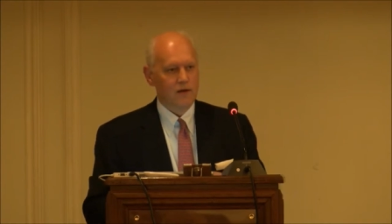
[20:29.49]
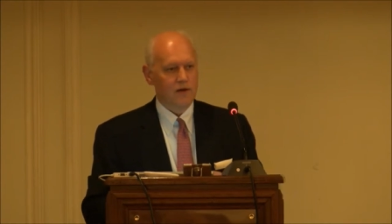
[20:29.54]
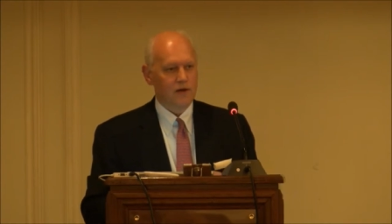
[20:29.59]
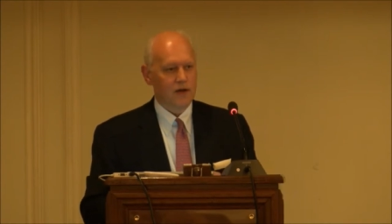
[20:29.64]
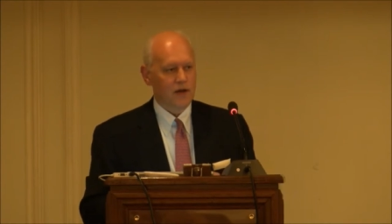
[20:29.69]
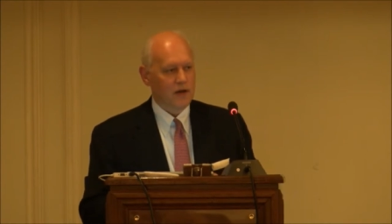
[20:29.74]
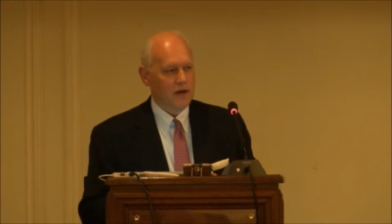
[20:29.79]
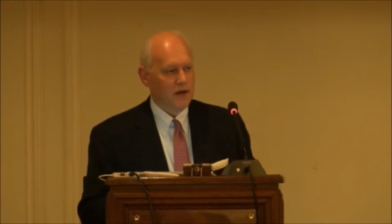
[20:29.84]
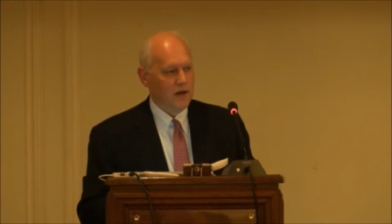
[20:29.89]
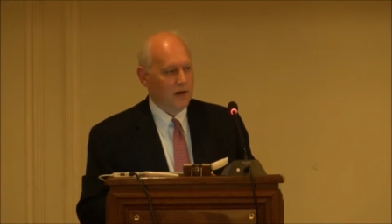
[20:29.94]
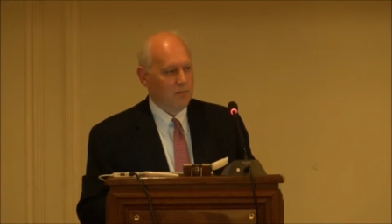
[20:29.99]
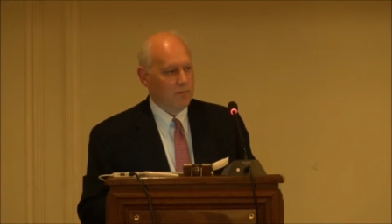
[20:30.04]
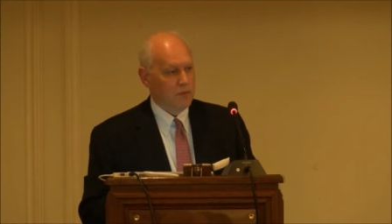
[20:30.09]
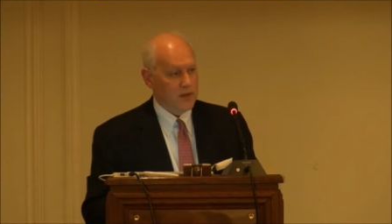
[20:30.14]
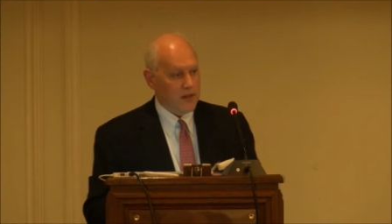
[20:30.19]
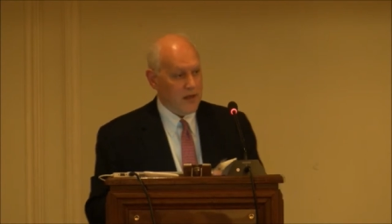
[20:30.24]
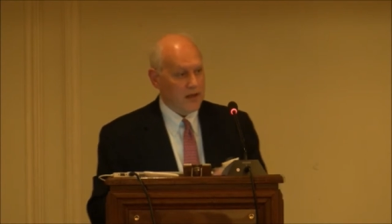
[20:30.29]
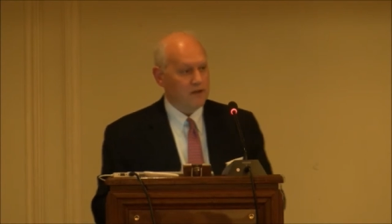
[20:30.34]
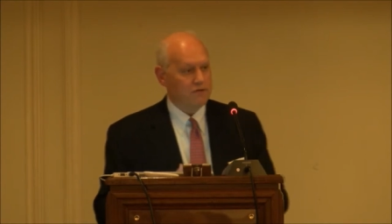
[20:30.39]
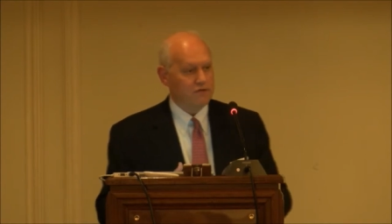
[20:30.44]
Okay?
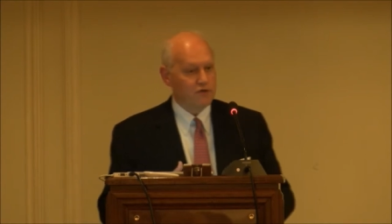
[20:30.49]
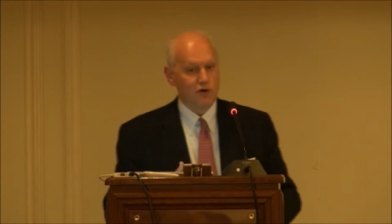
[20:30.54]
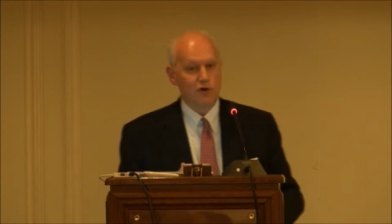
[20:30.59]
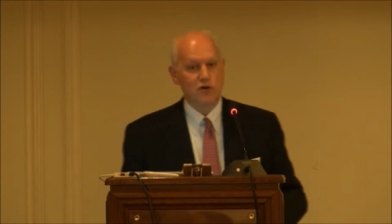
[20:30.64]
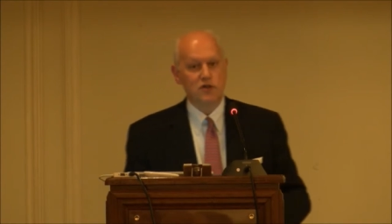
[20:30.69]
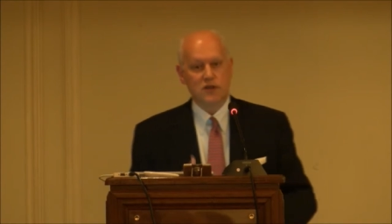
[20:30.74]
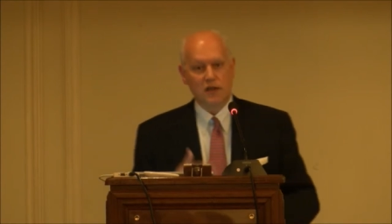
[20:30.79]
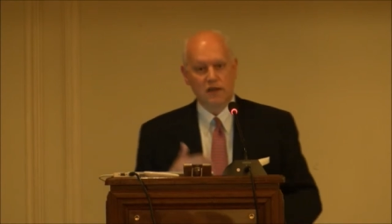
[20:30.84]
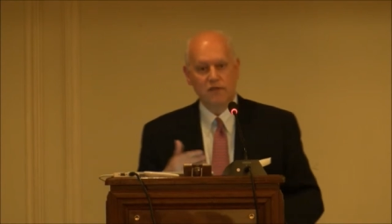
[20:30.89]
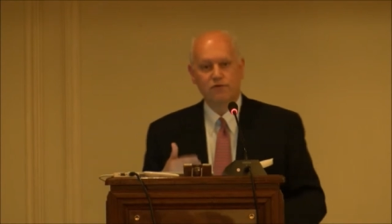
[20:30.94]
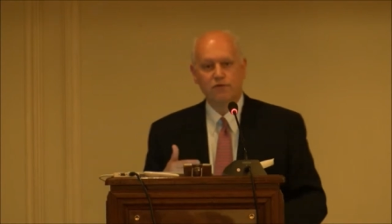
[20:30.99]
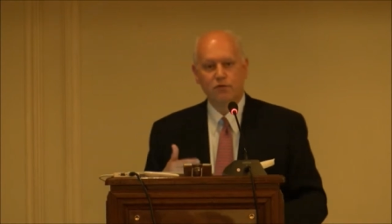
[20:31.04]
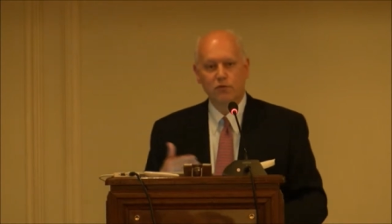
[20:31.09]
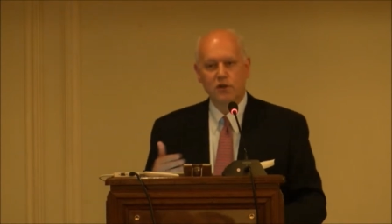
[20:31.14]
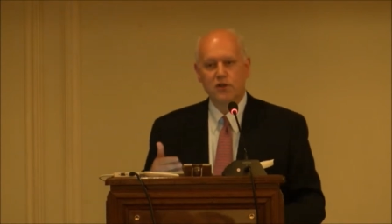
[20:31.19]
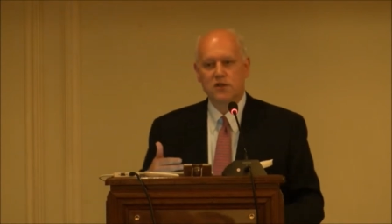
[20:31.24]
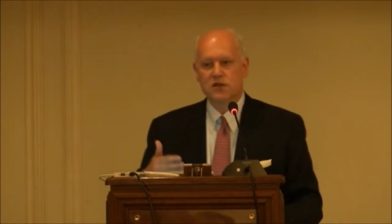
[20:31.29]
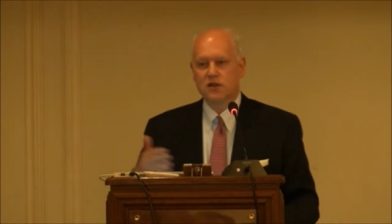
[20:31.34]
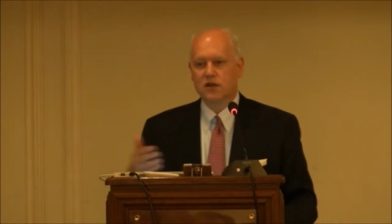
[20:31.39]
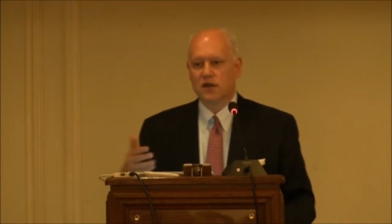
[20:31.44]
But that, of course,
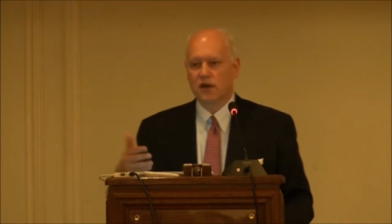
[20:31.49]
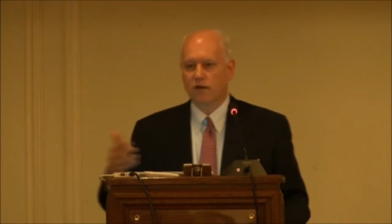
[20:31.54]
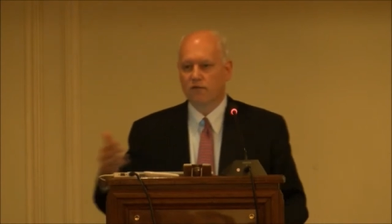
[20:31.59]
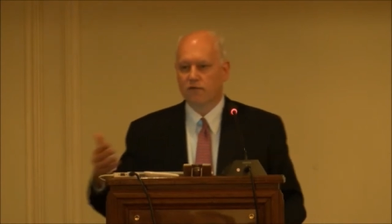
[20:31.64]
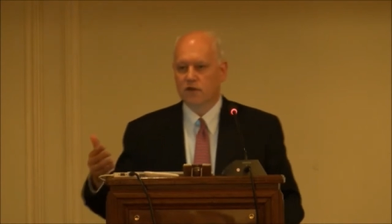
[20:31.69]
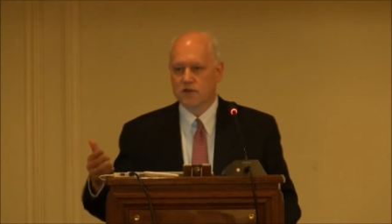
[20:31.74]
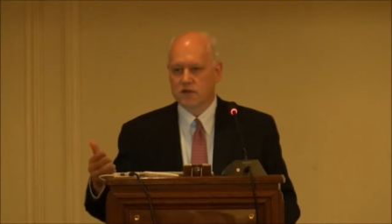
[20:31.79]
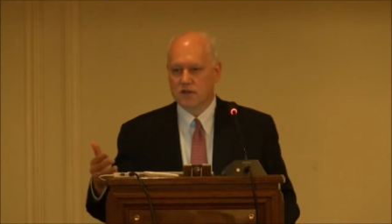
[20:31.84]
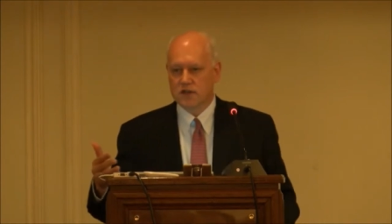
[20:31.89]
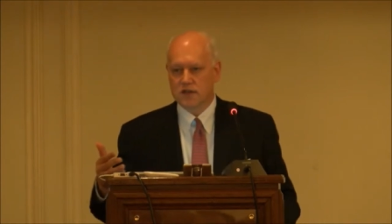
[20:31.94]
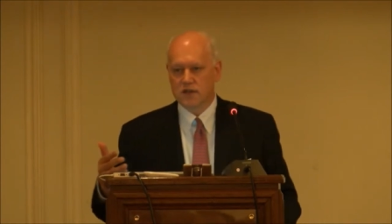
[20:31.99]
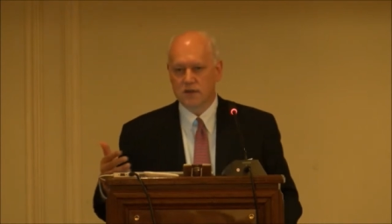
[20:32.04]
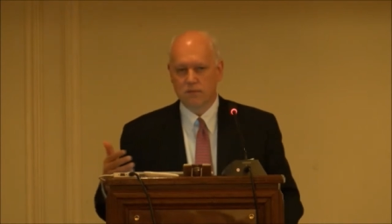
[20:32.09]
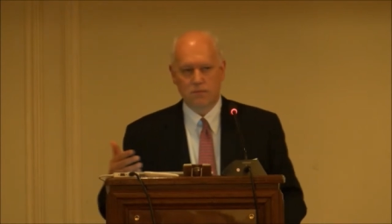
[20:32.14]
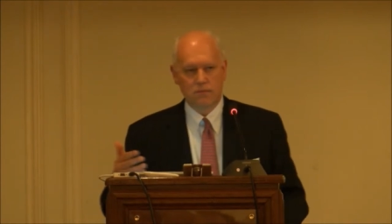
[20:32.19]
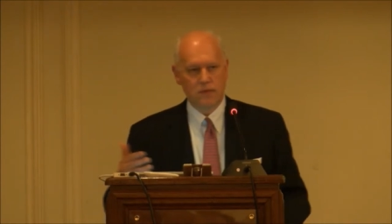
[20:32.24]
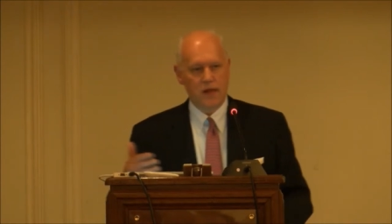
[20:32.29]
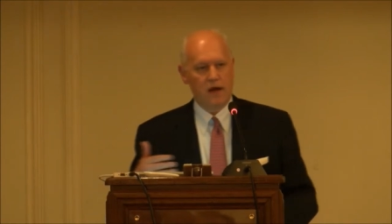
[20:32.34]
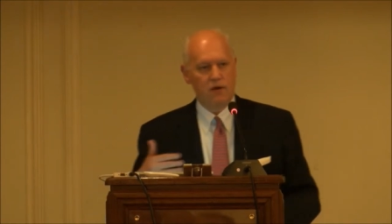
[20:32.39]
influenced the governance system.